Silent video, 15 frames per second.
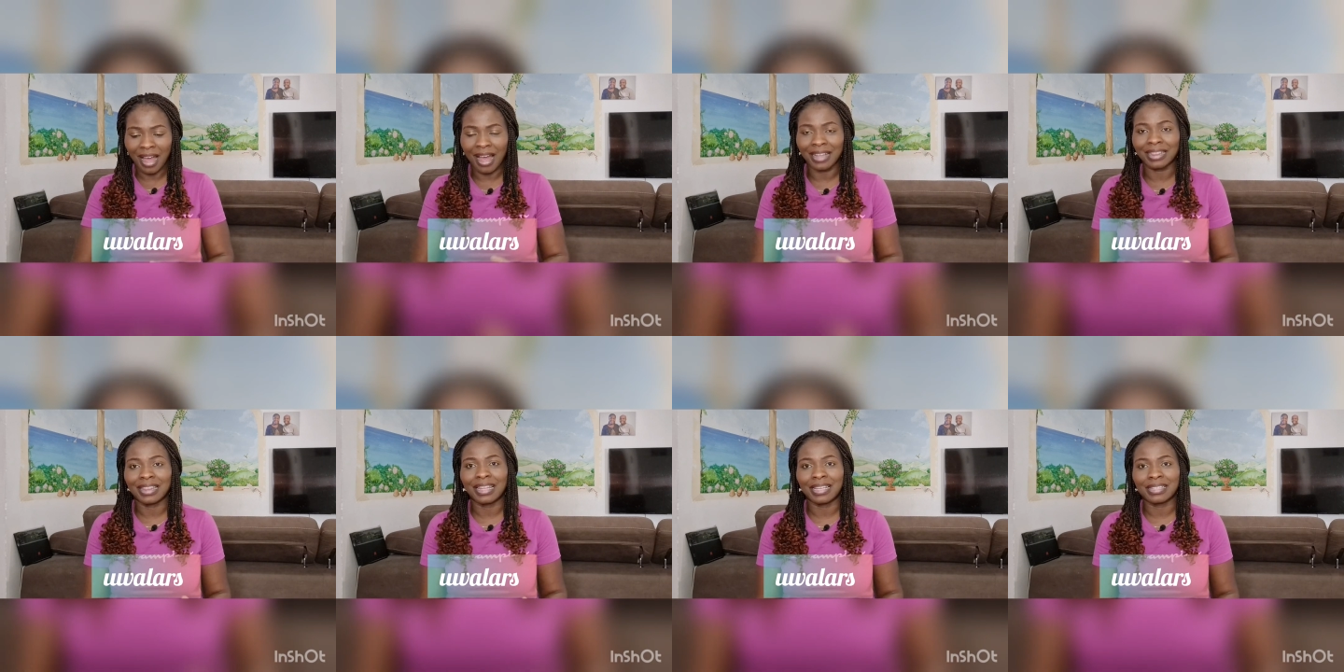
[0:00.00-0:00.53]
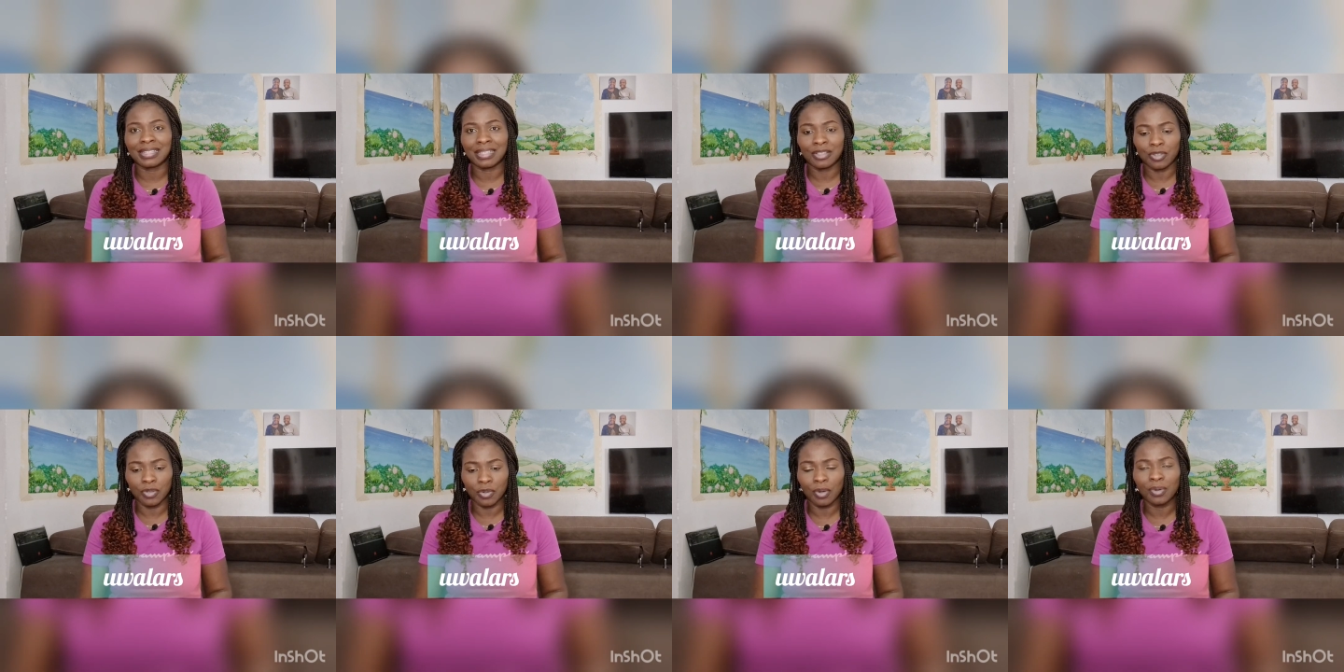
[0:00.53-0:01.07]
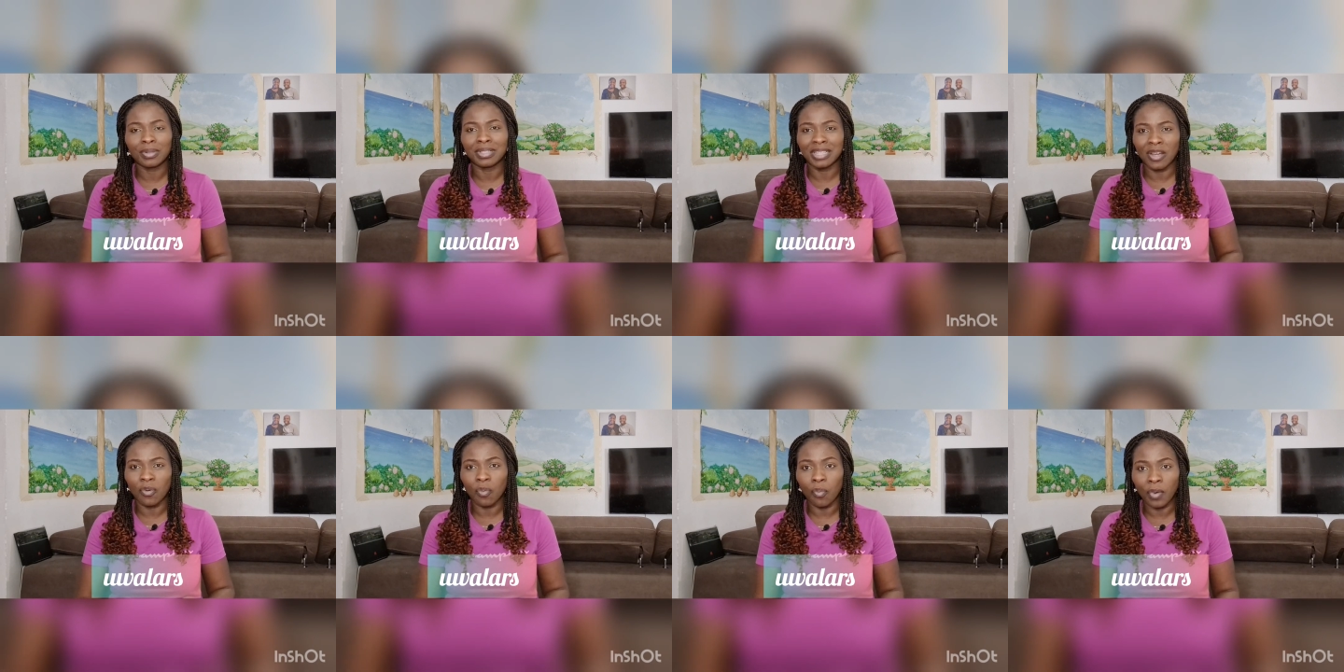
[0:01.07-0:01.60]
athletes, you know,
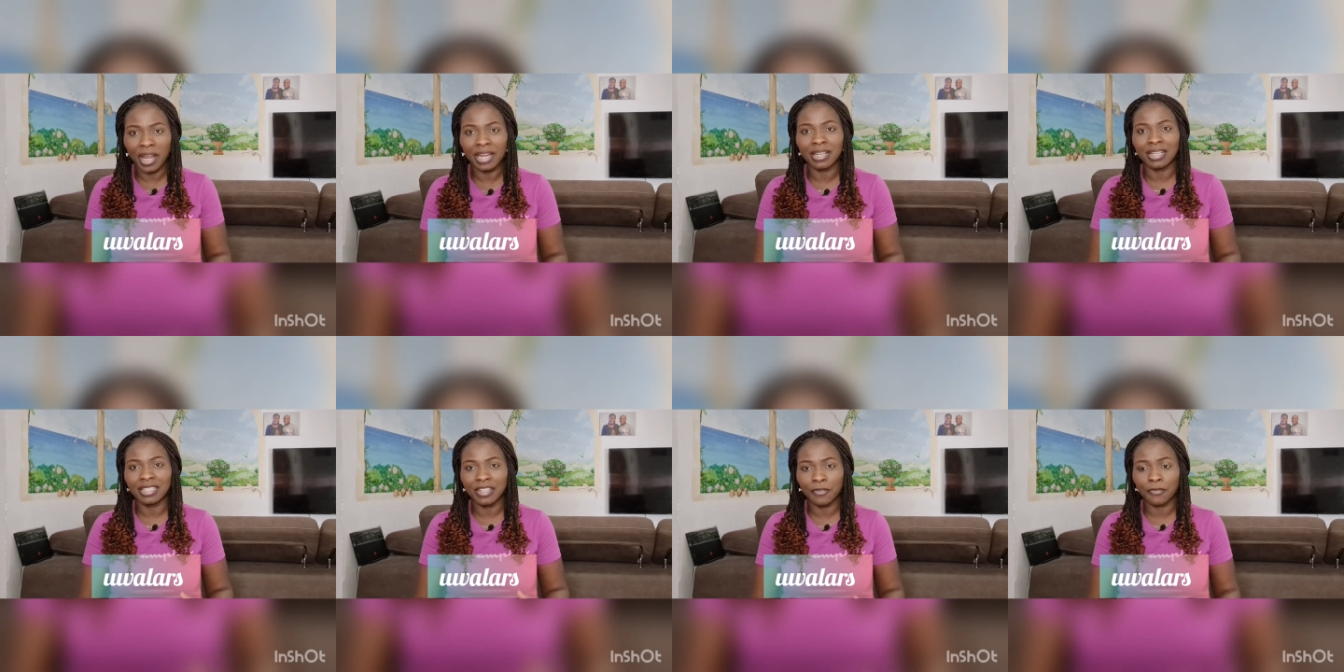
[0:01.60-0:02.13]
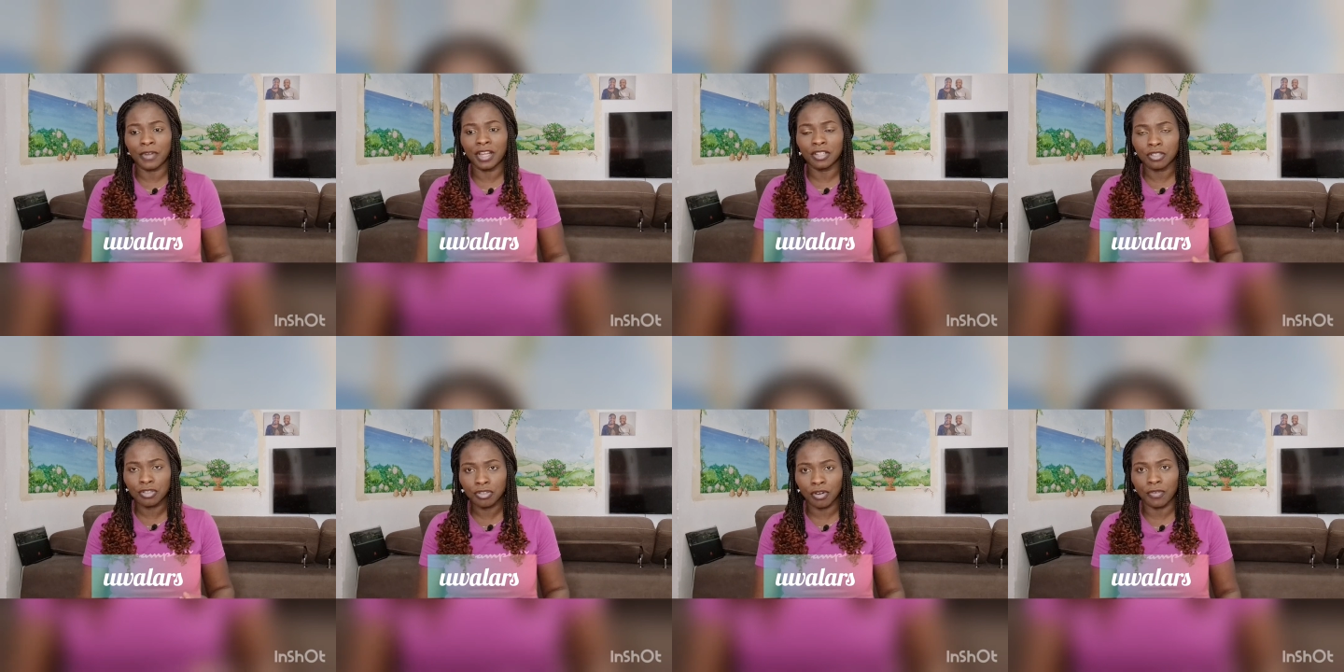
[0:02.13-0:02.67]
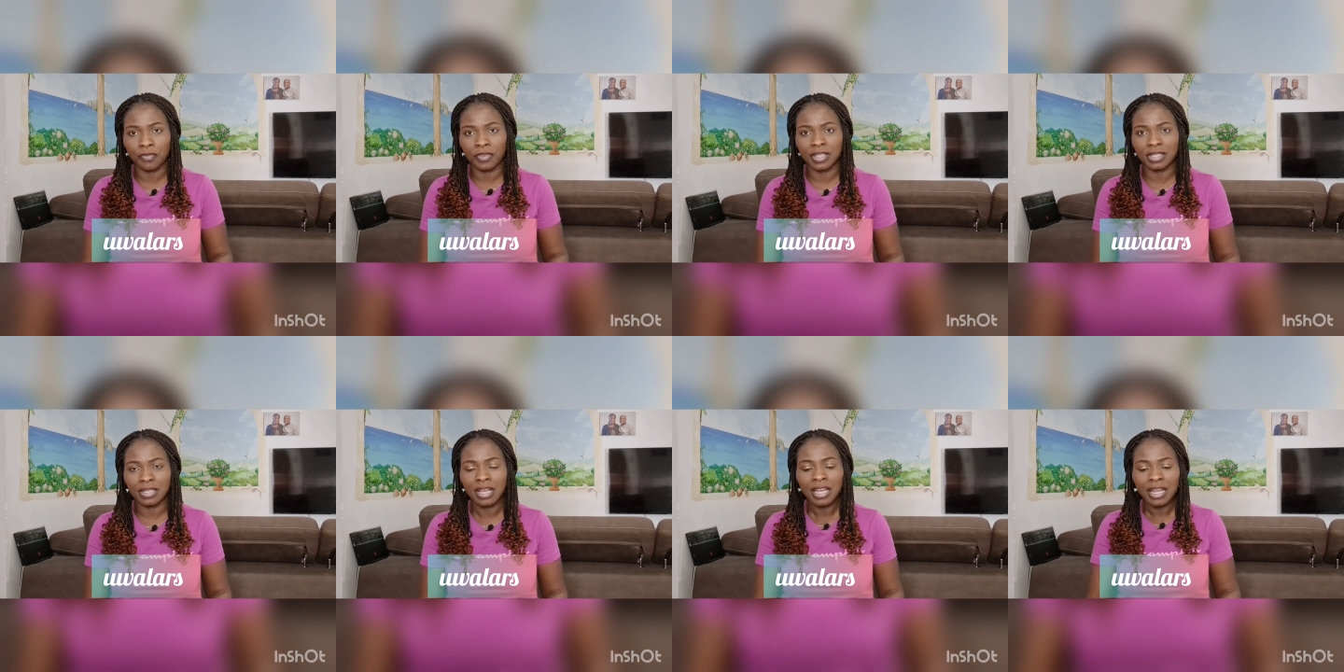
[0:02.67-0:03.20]
they win different
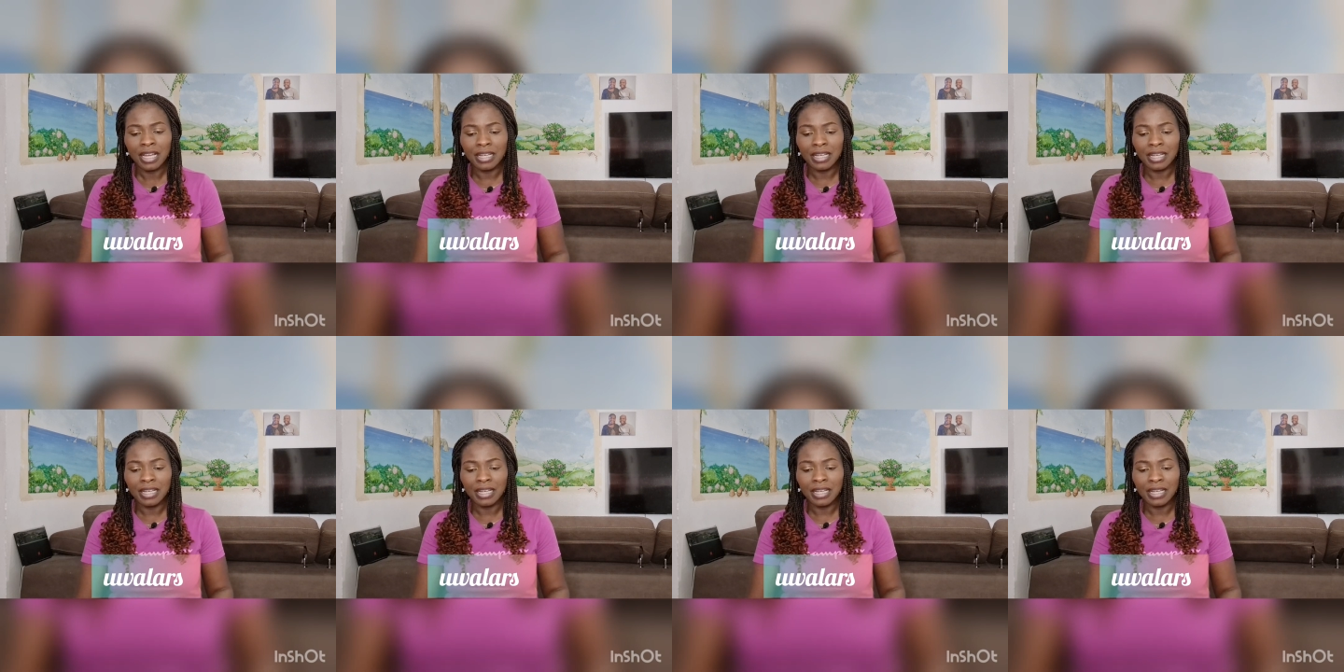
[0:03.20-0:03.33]
trophies.